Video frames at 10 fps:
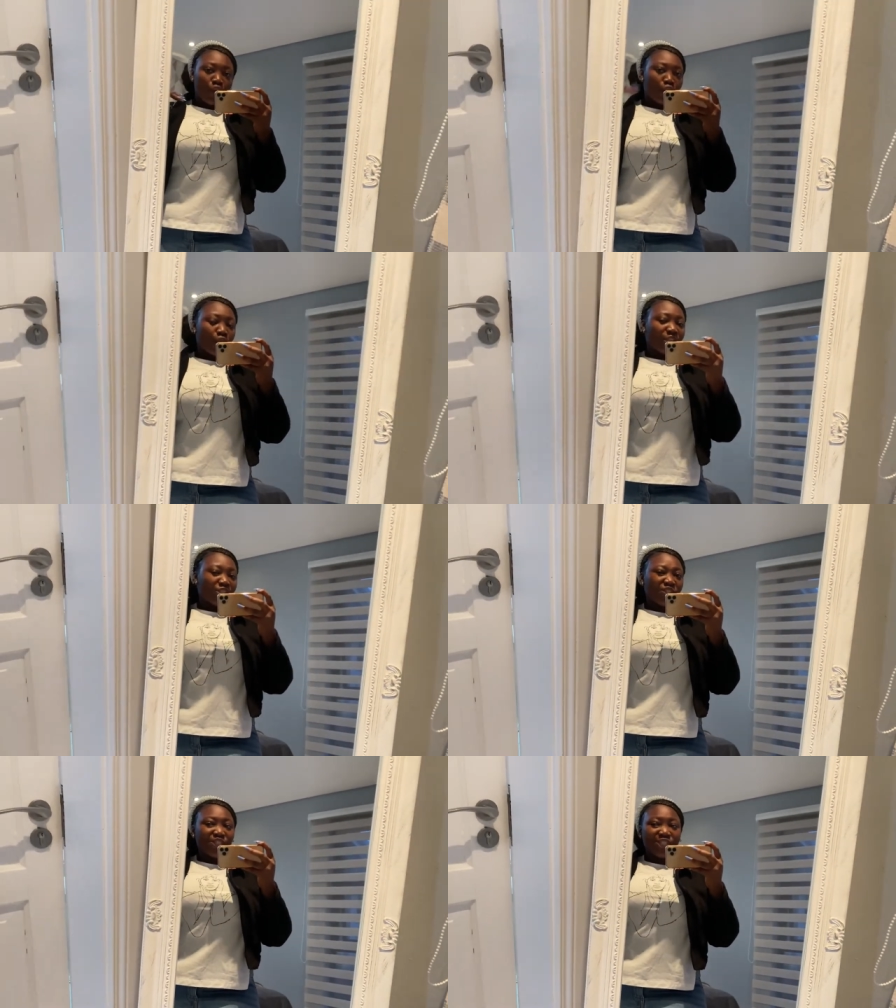ready
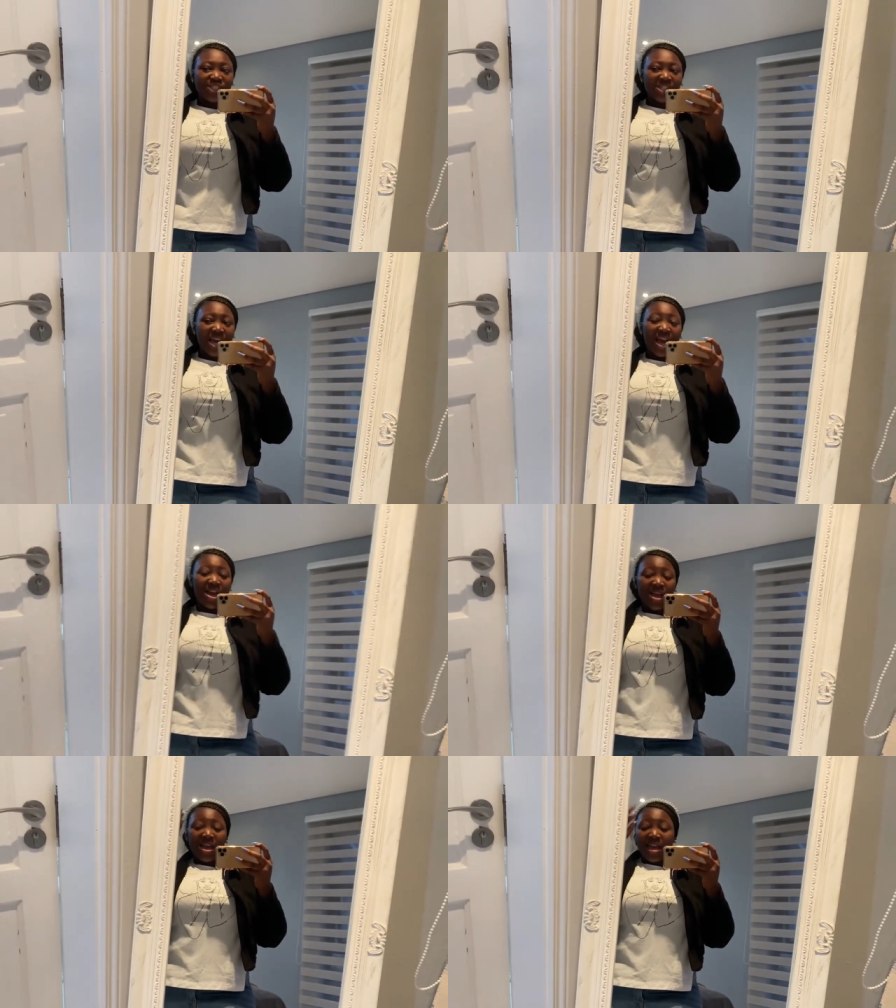to just
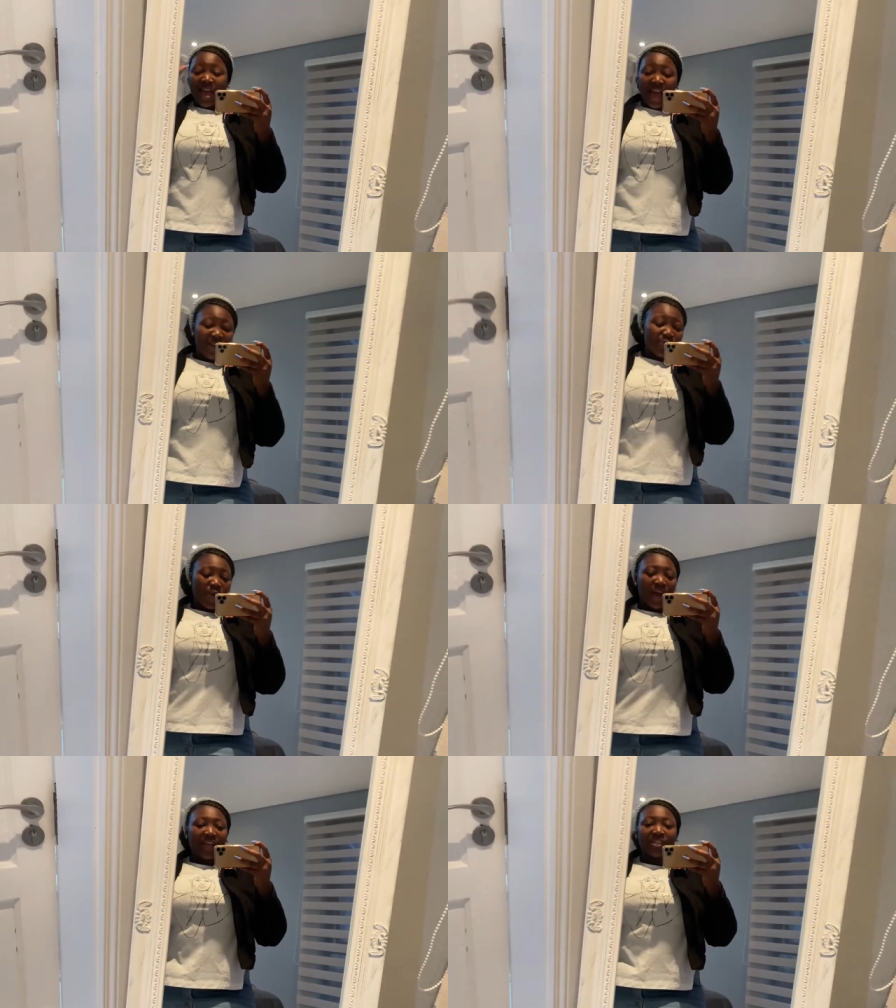
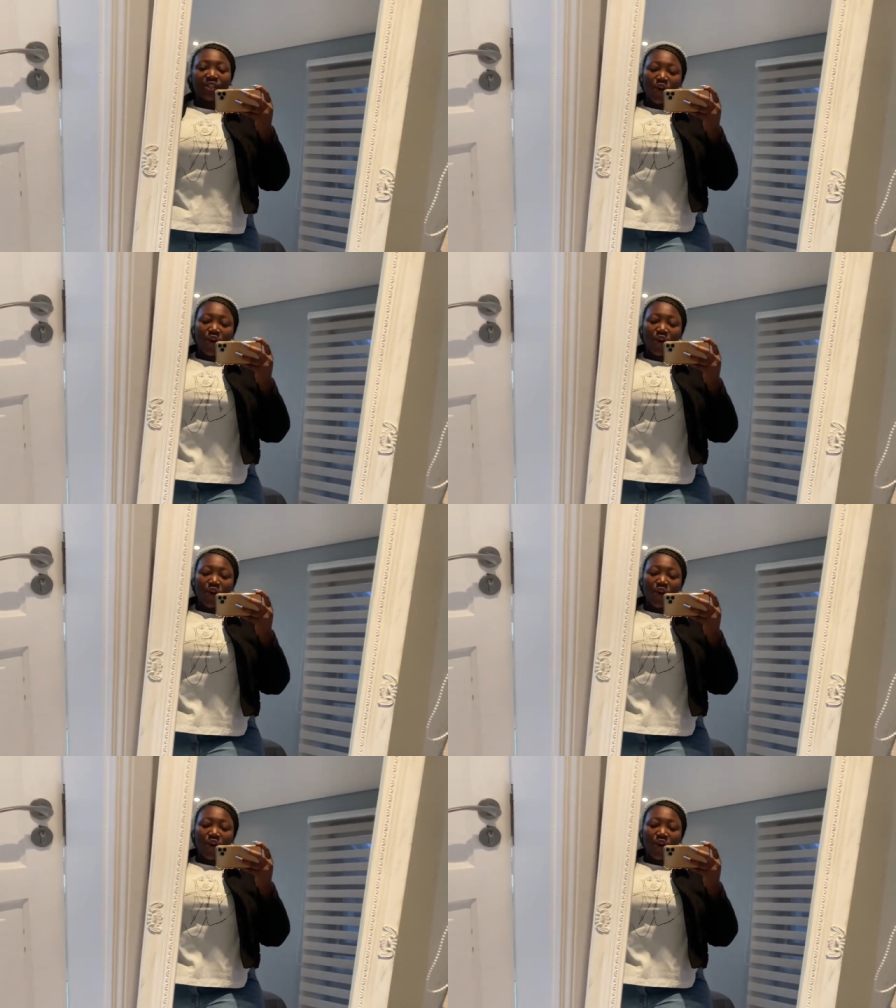unwind